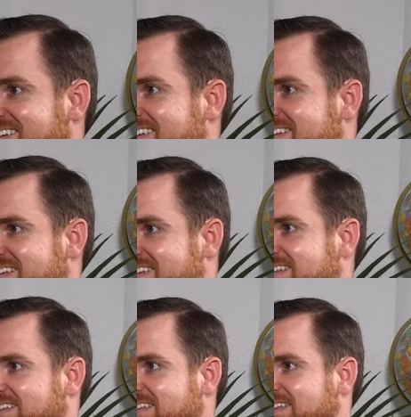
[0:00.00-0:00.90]
and
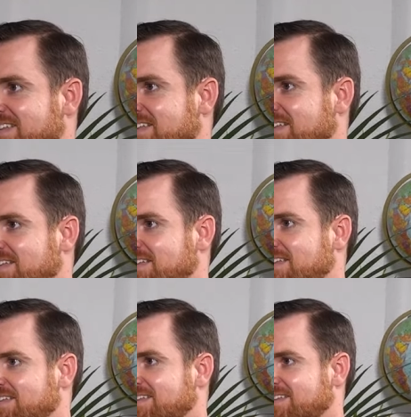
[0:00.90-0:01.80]
then
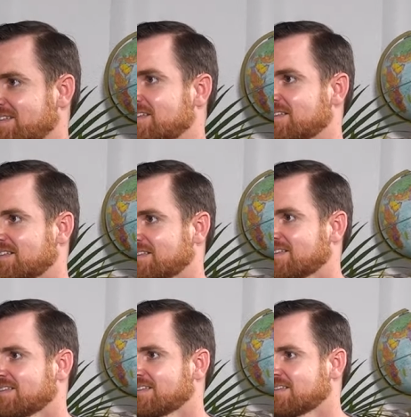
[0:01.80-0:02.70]
having
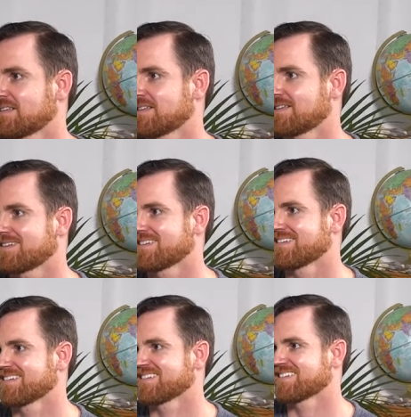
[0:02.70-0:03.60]
M- ML
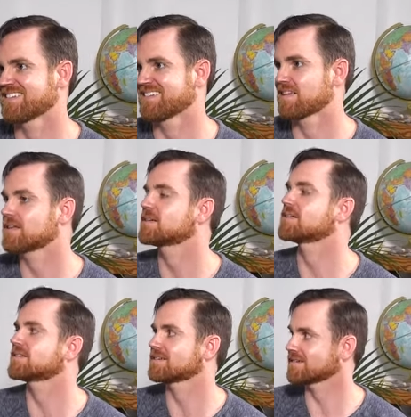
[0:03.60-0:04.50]
algo
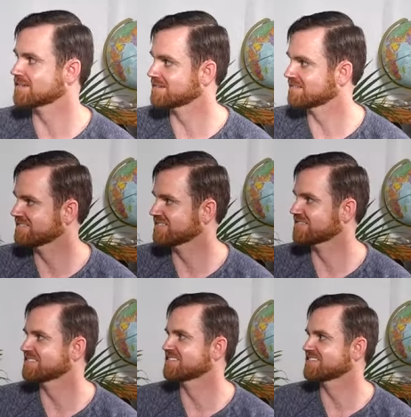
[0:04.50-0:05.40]
figure out how
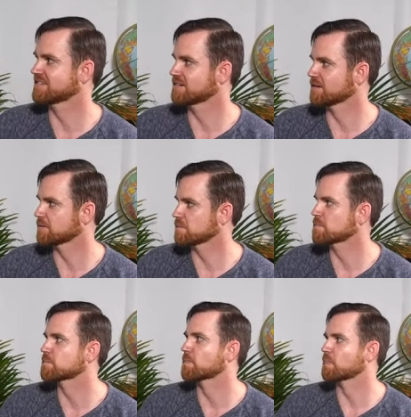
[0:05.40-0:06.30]
you want to
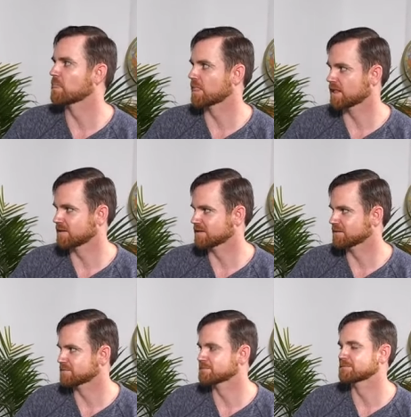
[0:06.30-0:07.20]
stimulate
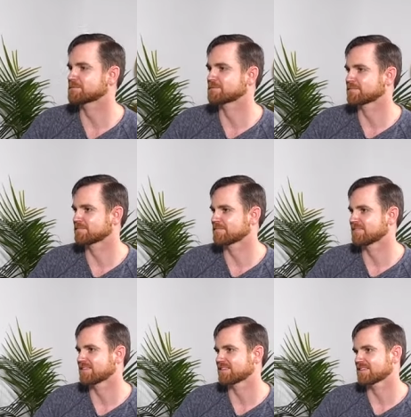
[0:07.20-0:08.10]
to get you and
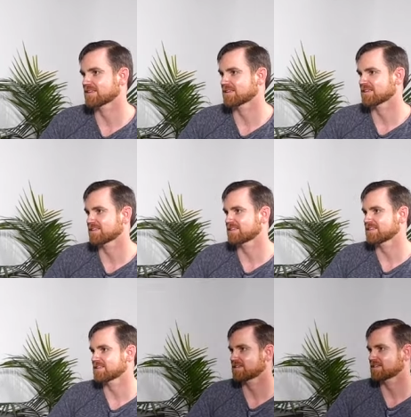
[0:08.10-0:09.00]
yourself into a flow
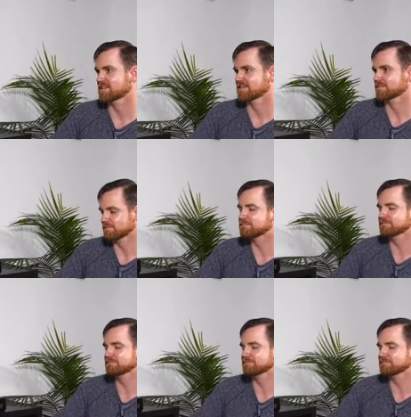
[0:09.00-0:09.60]
state or into